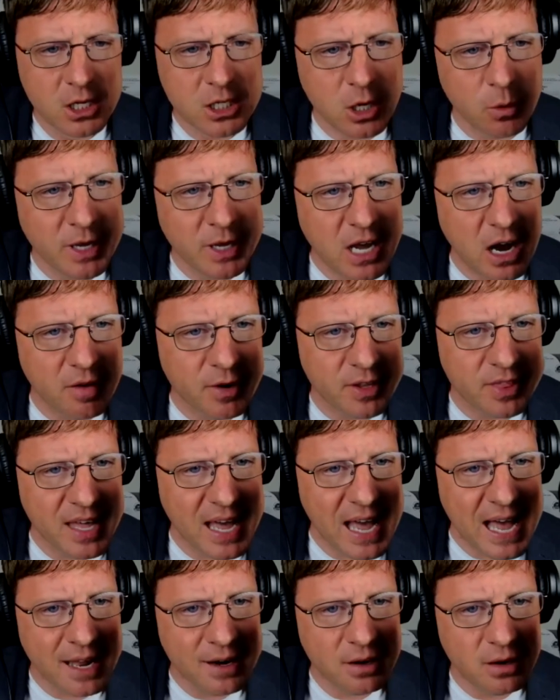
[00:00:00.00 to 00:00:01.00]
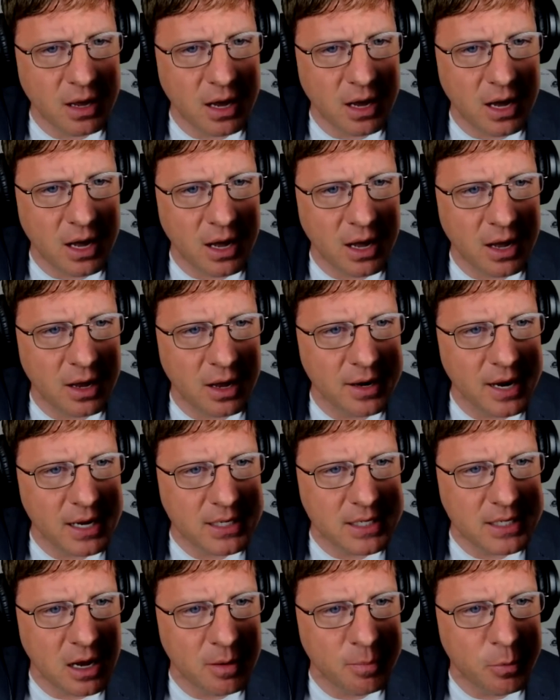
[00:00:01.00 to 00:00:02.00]
So we covered that. Uh,
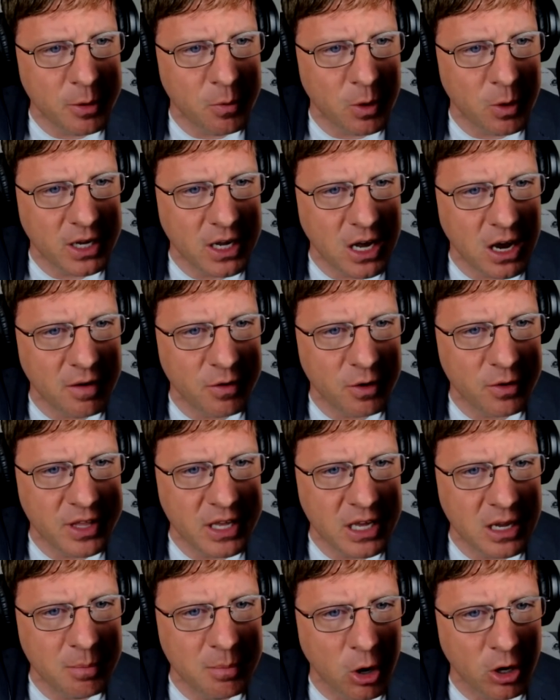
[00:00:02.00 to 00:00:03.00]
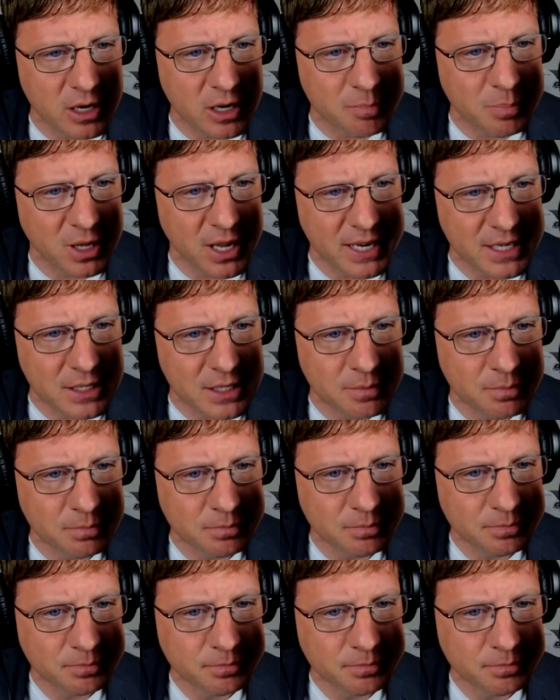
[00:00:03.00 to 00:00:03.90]
next up, we want to cover the marketplace.